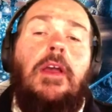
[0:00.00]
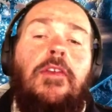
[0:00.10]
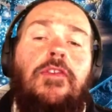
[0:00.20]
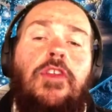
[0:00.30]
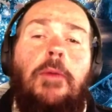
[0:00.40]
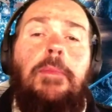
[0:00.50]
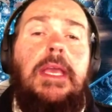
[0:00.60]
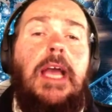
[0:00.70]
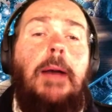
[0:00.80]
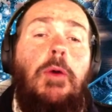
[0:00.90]
So
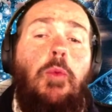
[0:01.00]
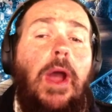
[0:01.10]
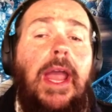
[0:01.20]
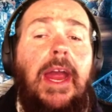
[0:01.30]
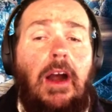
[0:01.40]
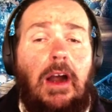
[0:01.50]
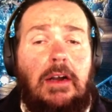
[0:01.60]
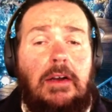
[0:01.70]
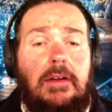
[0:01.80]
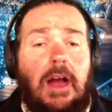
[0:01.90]
become
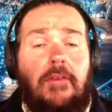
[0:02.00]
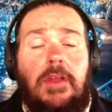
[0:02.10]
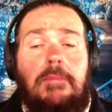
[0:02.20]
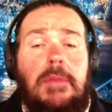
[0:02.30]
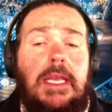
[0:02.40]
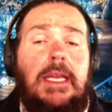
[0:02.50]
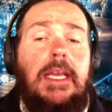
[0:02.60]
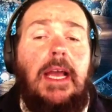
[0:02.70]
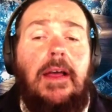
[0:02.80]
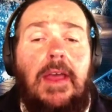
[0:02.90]
aware of the
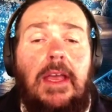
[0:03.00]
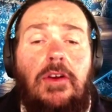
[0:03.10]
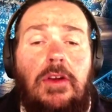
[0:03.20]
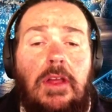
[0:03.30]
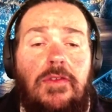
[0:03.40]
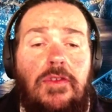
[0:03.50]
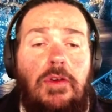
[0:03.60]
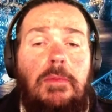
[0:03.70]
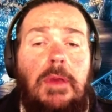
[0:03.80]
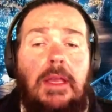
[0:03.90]
media that you're
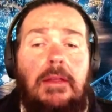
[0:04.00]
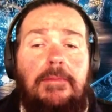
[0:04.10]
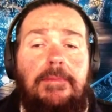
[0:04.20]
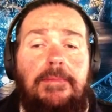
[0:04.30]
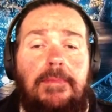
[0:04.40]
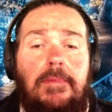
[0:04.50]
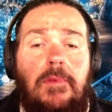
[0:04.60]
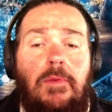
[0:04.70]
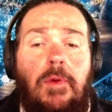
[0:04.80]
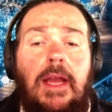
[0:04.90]
consuming.
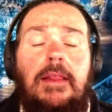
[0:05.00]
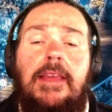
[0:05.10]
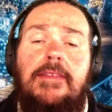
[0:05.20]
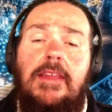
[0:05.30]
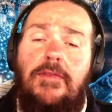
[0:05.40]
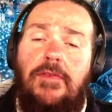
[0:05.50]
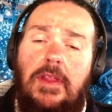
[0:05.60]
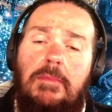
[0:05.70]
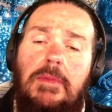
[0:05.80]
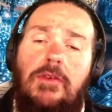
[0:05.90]
Right? Listen for
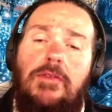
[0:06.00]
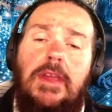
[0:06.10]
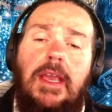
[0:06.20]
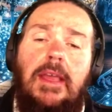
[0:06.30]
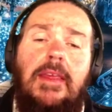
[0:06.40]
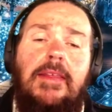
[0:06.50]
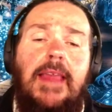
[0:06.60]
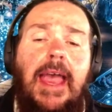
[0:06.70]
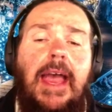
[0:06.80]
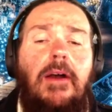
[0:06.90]
the music and the
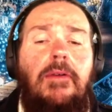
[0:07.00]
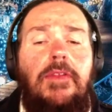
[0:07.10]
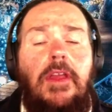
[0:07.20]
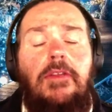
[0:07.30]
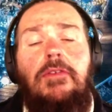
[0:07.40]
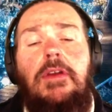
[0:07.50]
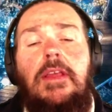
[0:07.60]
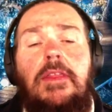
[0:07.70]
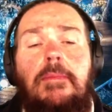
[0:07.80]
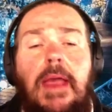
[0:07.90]
sounds
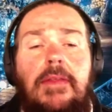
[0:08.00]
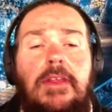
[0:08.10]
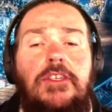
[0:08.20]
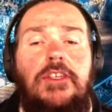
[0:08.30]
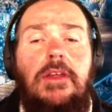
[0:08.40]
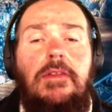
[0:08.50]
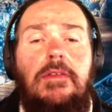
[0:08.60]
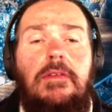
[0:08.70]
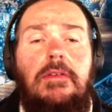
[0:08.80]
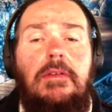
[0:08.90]
underneath the
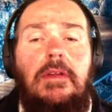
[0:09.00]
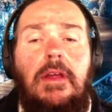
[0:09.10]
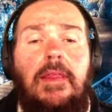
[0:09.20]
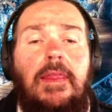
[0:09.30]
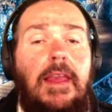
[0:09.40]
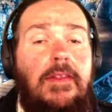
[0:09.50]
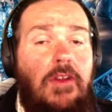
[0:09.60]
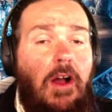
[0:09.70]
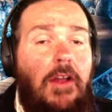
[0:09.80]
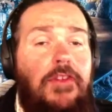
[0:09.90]
messages. This
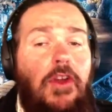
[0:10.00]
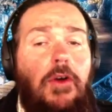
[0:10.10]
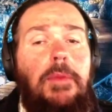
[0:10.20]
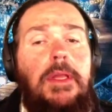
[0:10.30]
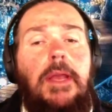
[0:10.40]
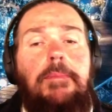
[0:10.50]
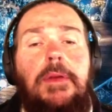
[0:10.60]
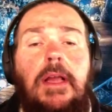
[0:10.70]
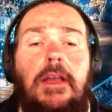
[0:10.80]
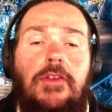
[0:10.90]
also
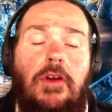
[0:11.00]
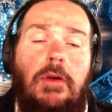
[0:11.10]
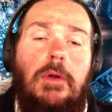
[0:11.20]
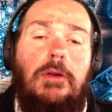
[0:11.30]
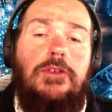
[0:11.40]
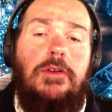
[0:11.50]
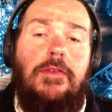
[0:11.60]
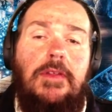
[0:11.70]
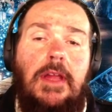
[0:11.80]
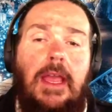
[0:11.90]
manipulates our emotional
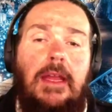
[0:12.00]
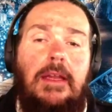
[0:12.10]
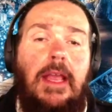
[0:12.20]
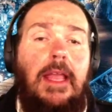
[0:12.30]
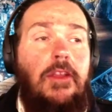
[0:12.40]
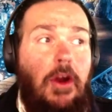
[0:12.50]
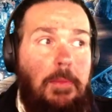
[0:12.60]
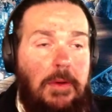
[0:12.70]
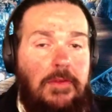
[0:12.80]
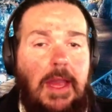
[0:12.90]
state and our
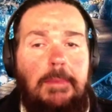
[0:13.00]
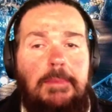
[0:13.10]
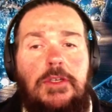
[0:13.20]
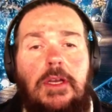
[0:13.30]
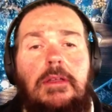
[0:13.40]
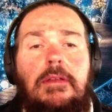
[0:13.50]
perception.